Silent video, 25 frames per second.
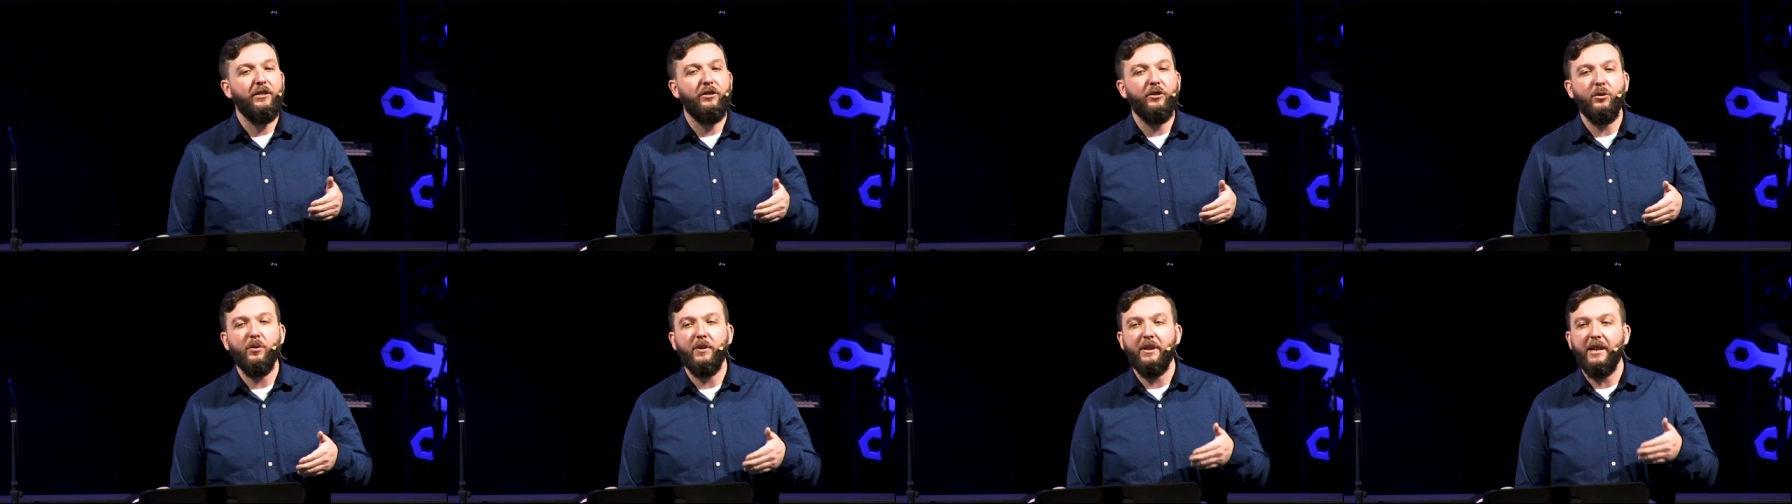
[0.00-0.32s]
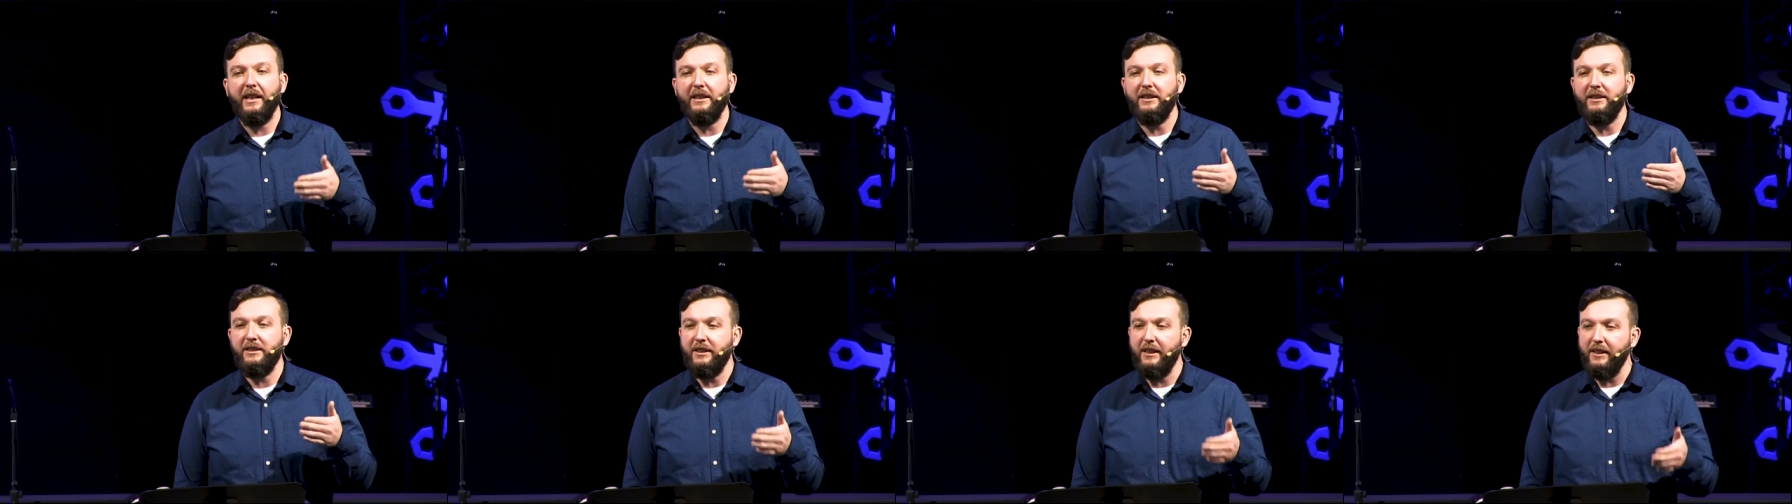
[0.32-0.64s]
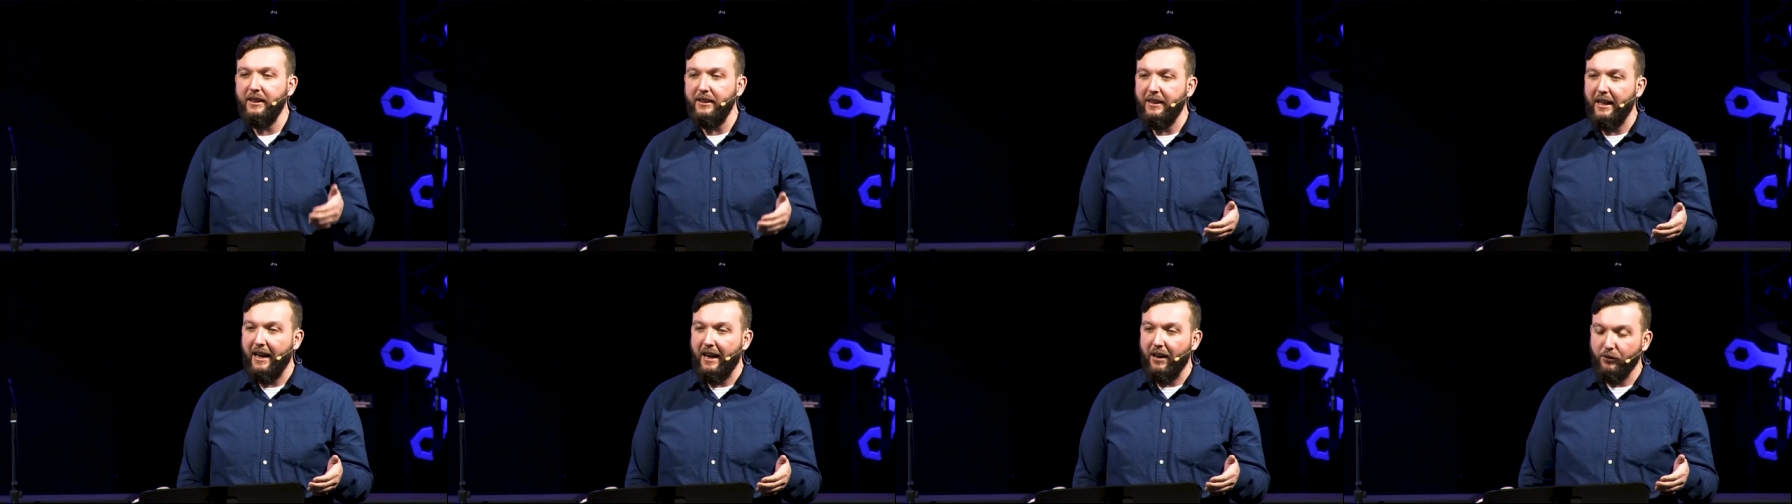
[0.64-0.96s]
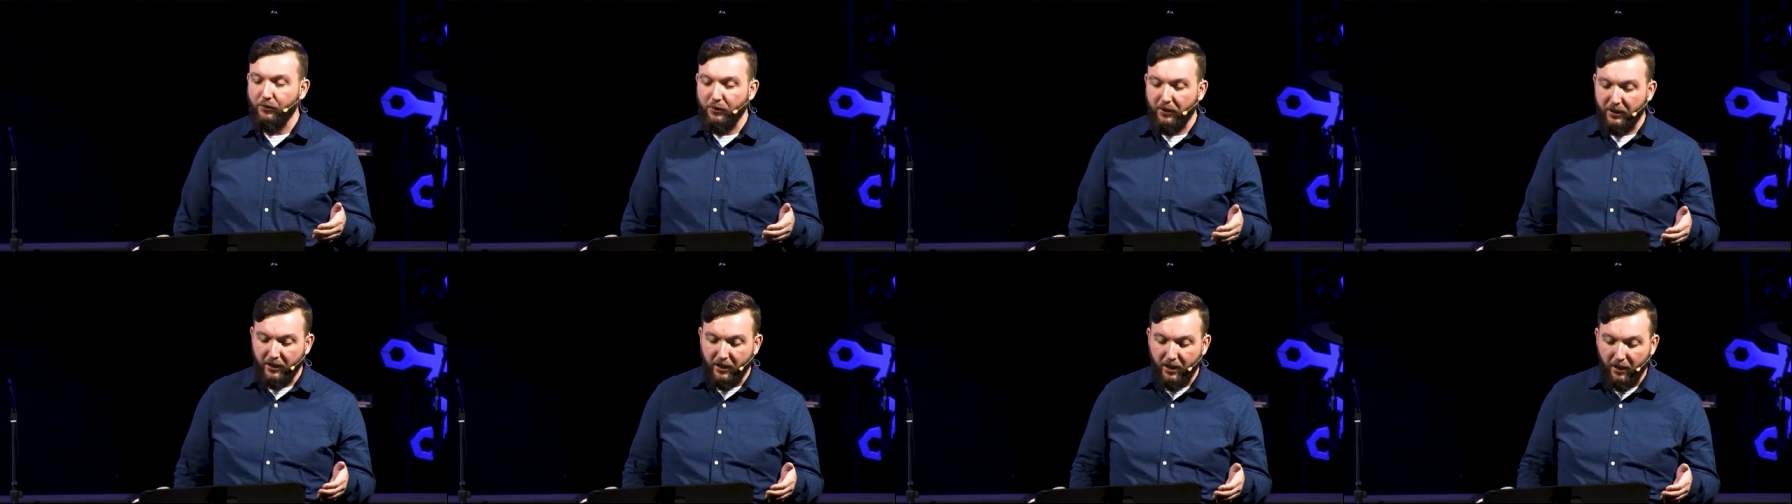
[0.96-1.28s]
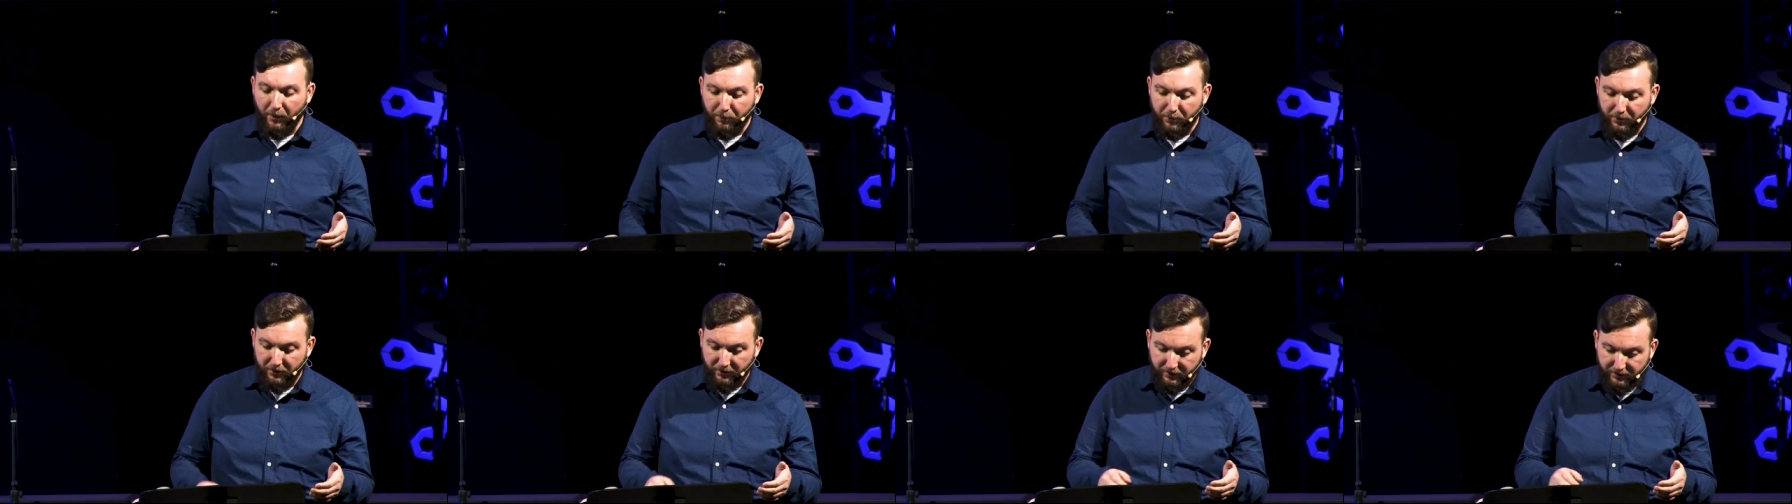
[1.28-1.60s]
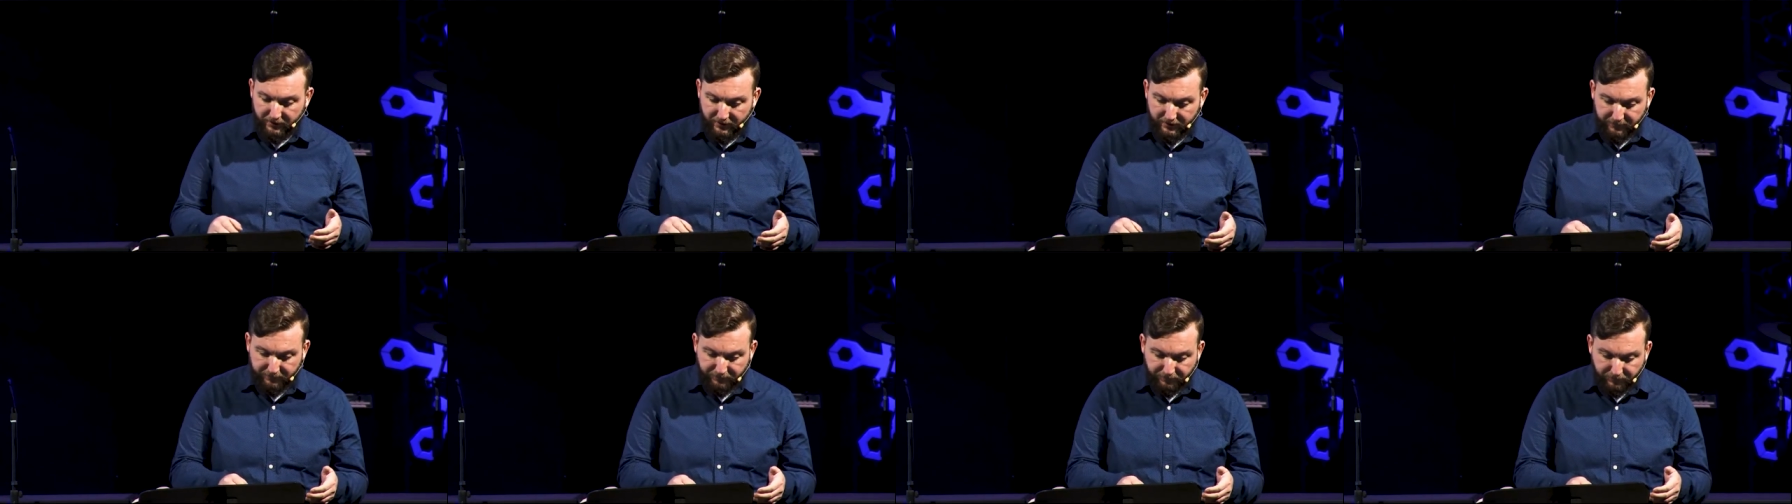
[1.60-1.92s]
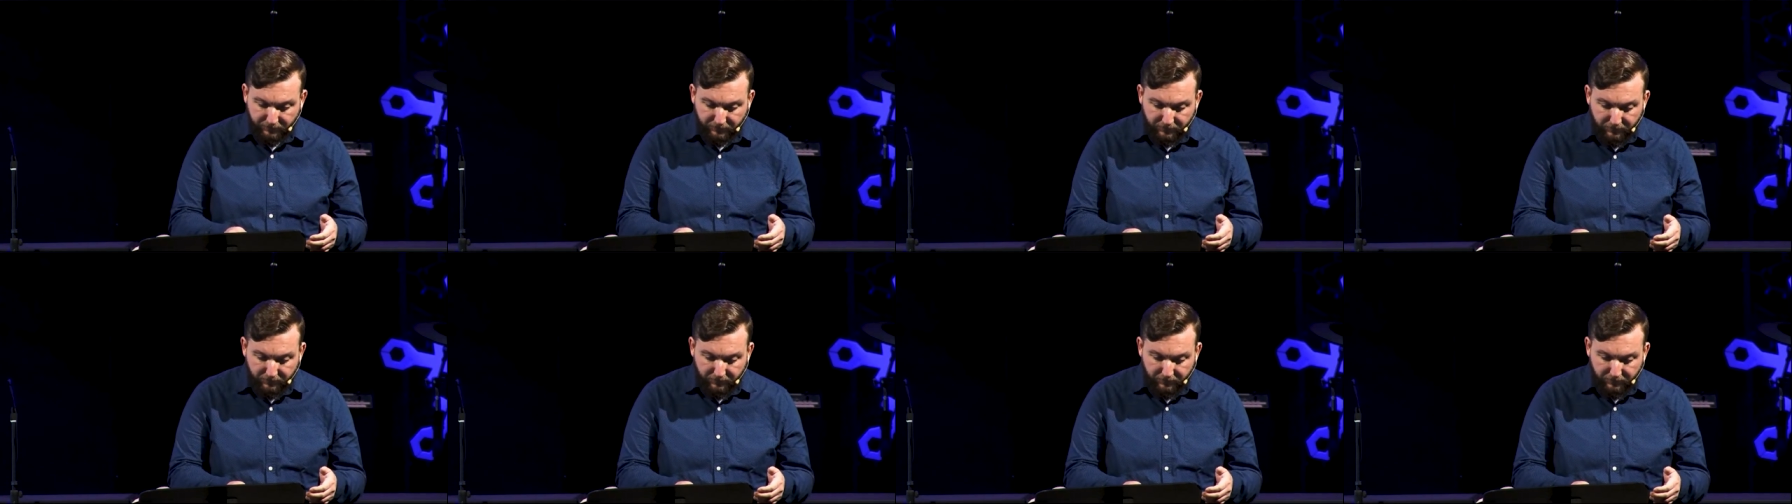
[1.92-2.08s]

do when I sit down with couples